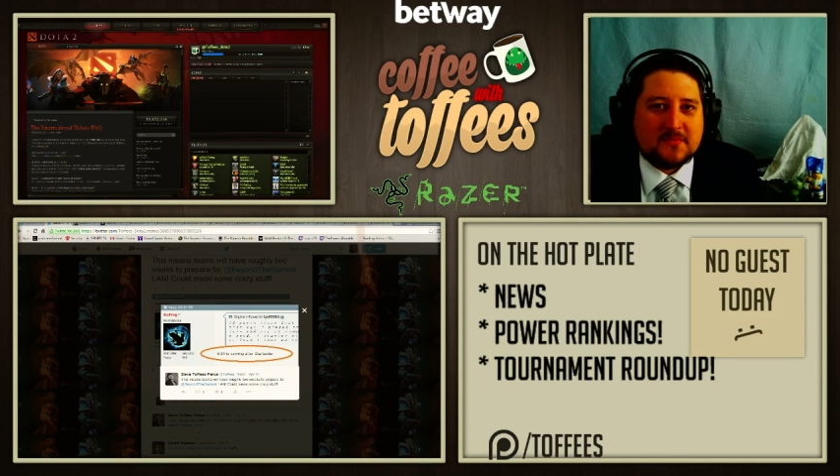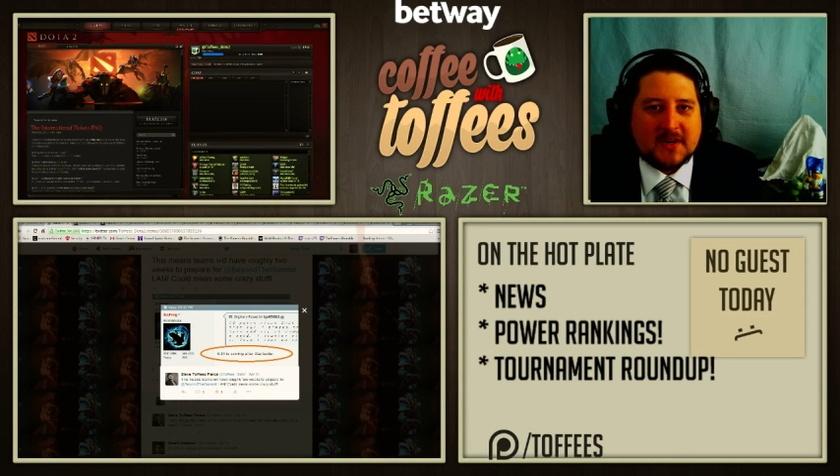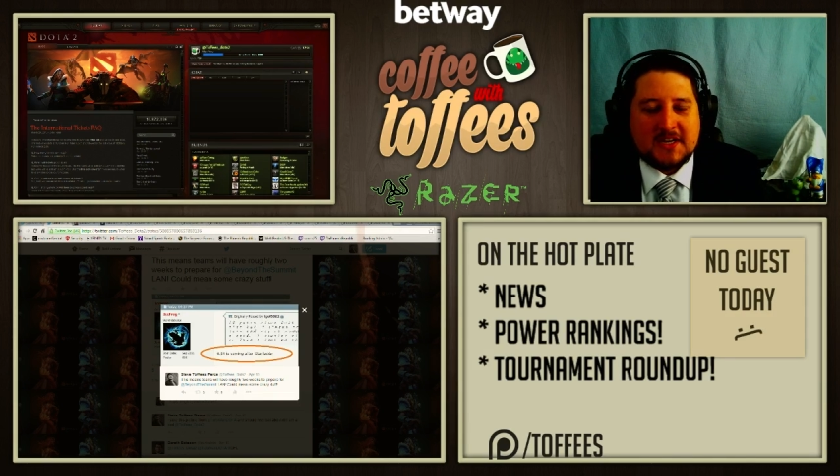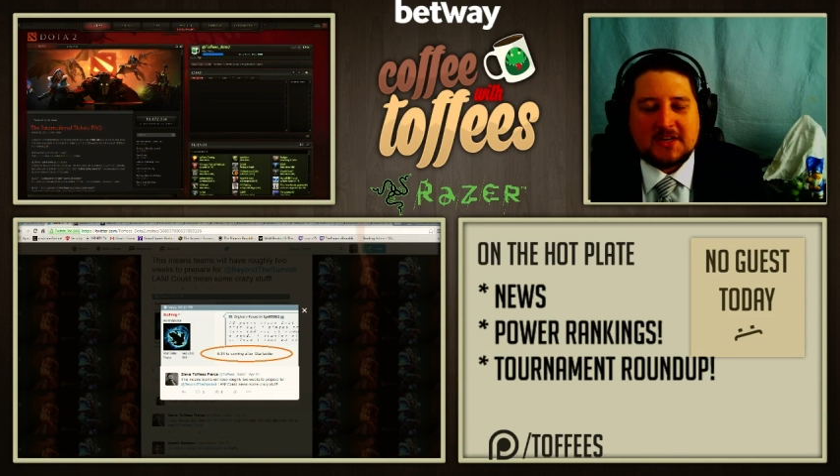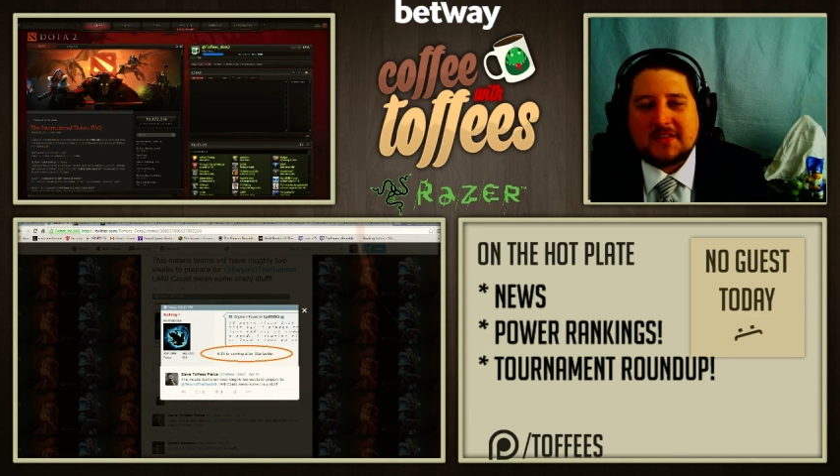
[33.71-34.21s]

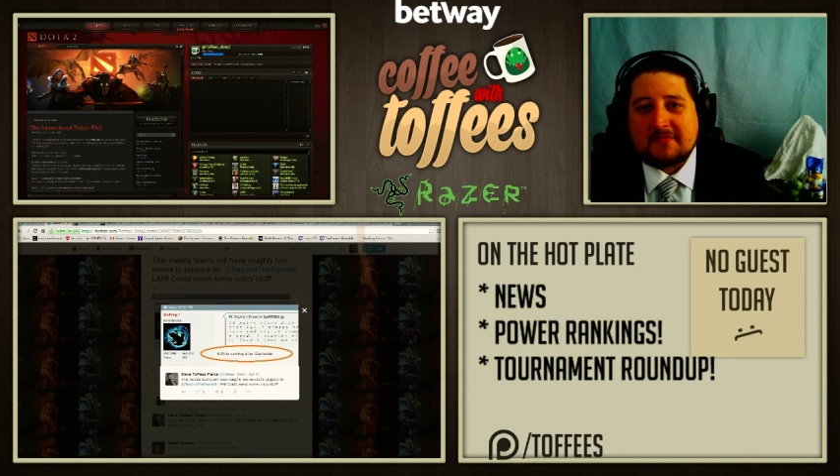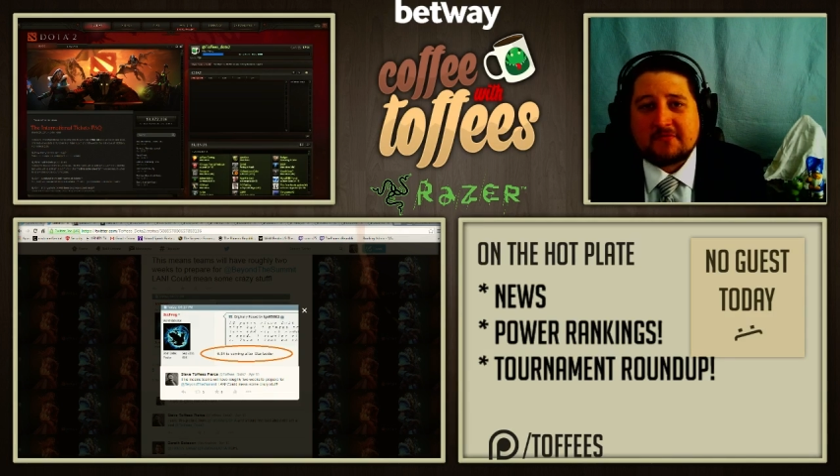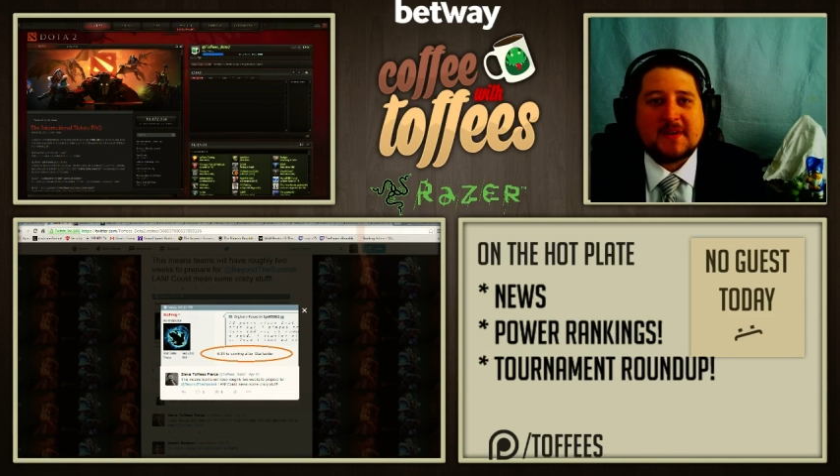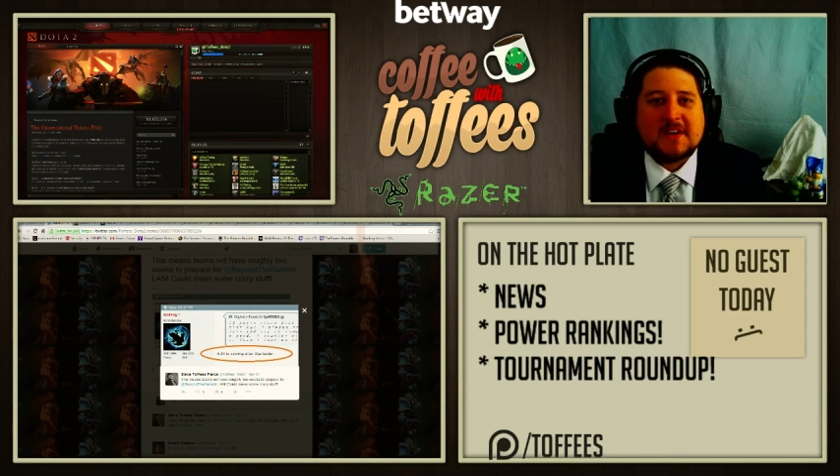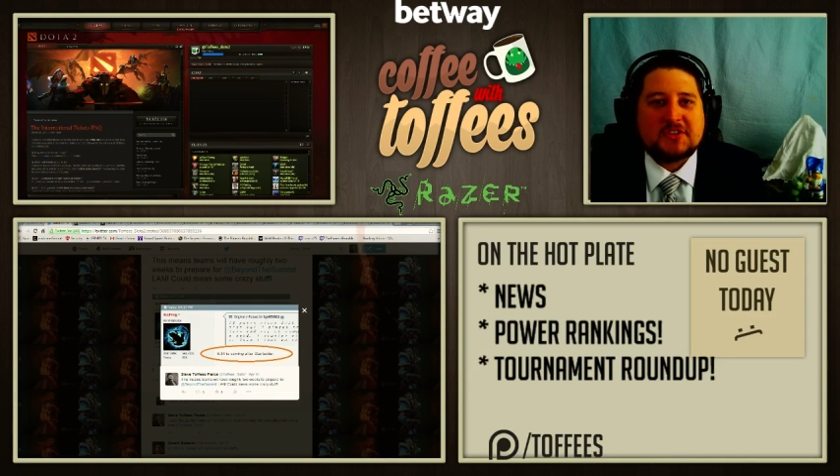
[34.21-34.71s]
bringing you the
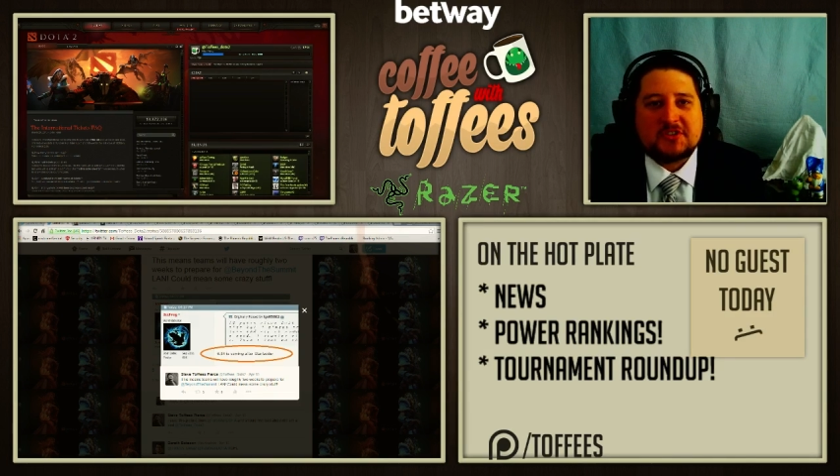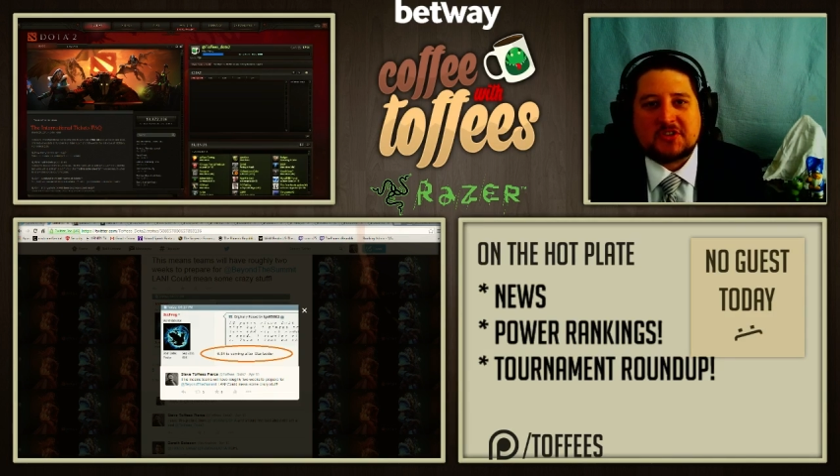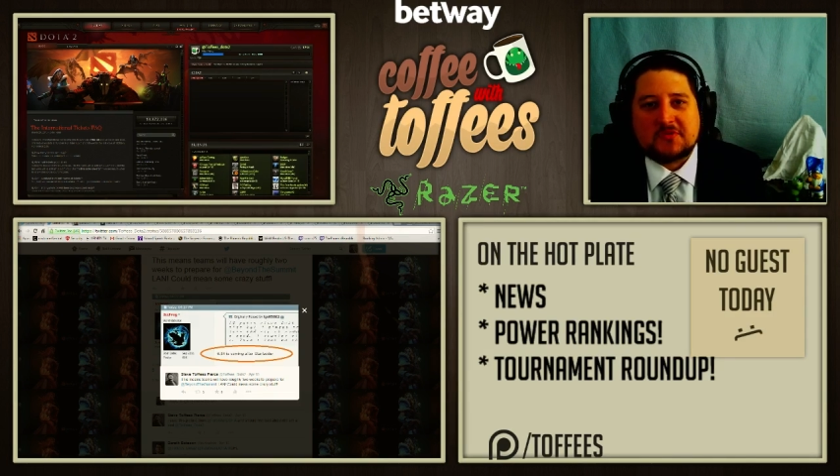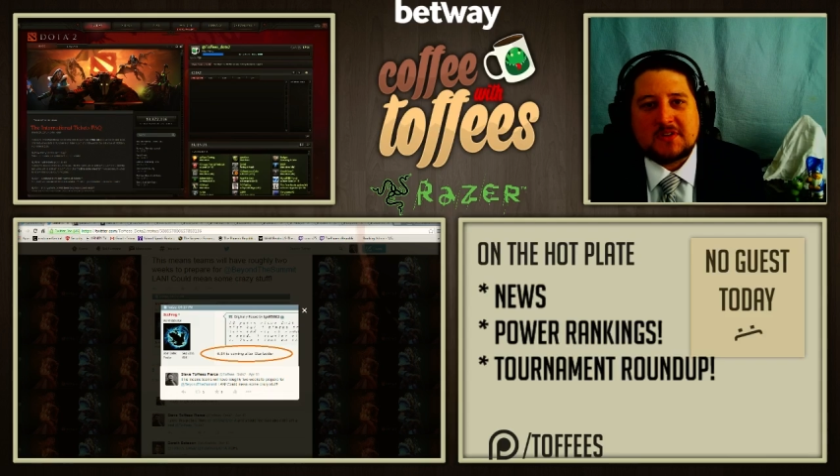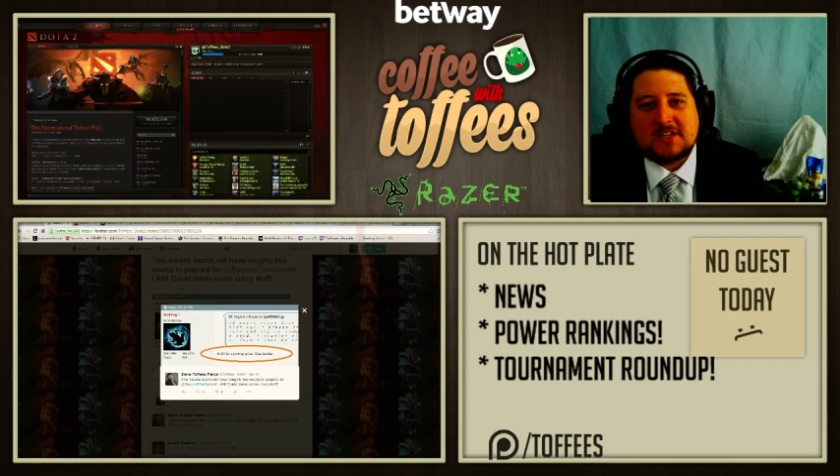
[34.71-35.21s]

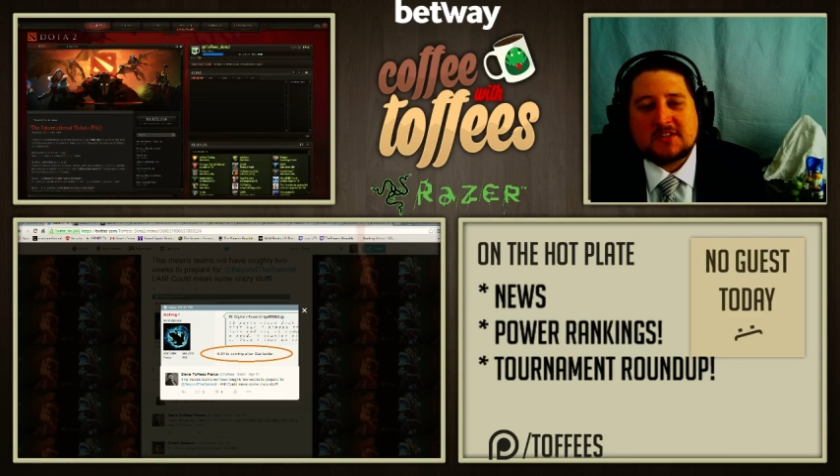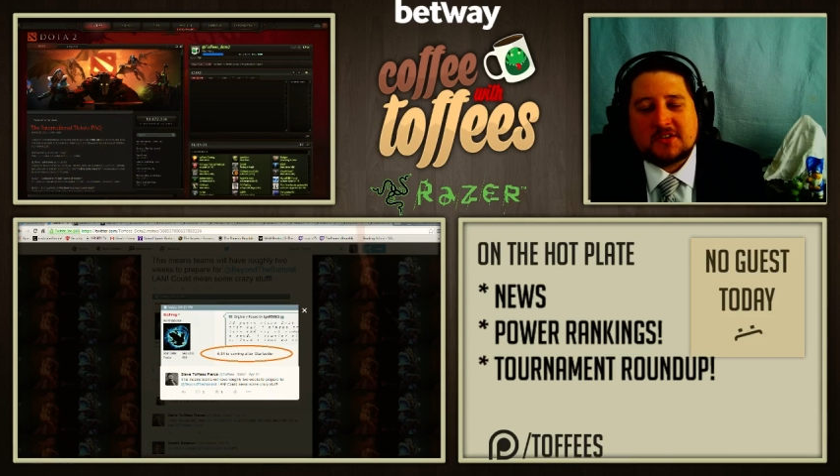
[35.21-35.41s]
information you need